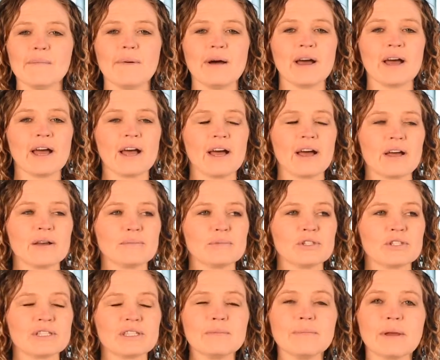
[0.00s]
But
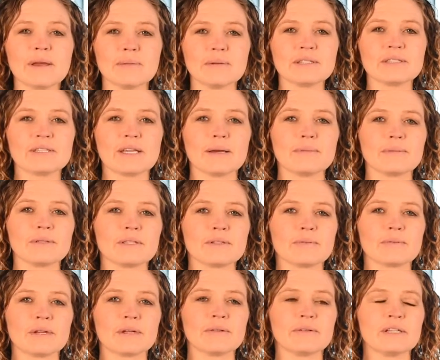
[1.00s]
just the baby steps
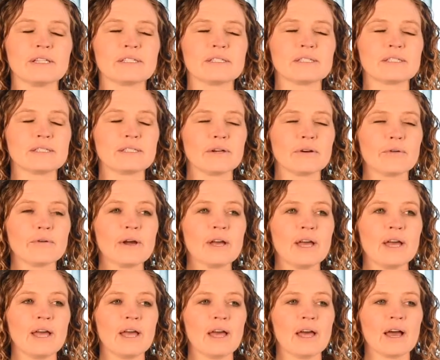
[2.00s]
is what it was. So
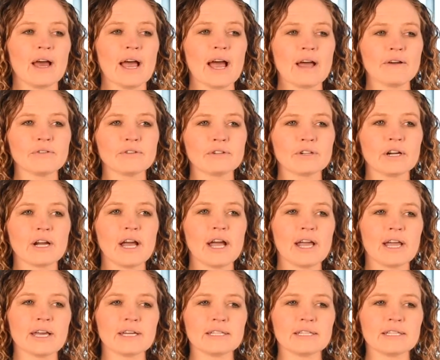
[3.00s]
after I